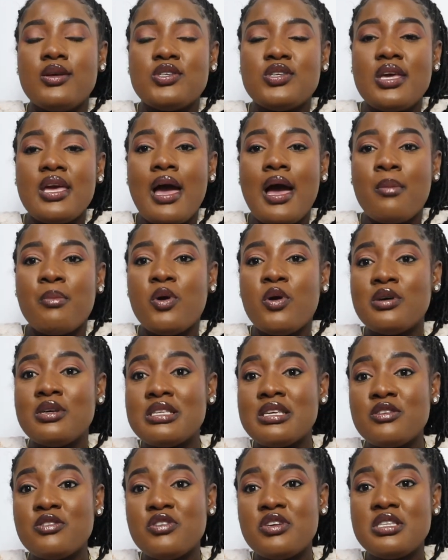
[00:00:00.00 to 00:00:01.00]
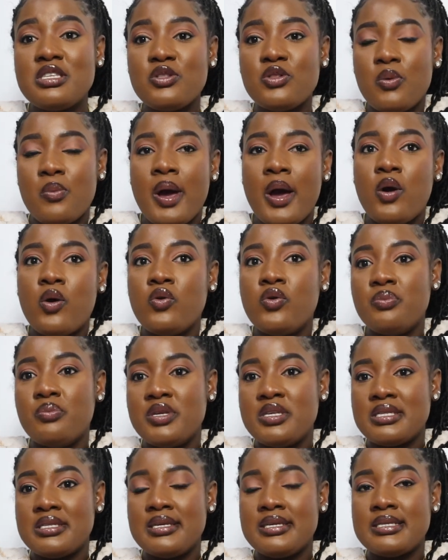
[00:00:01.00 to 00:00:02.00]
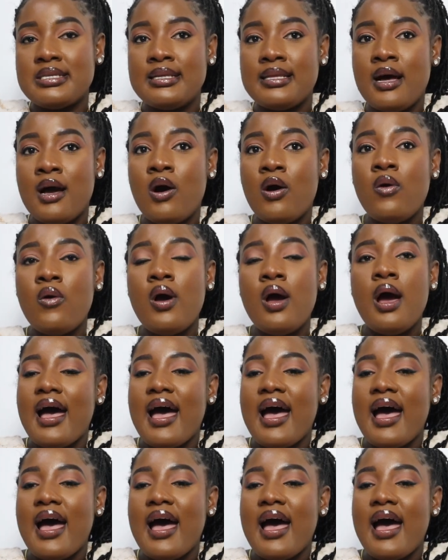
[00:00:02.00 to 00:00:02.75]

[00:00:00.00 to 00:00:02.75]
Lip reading: So yeah, I'm concentrating on my own business now,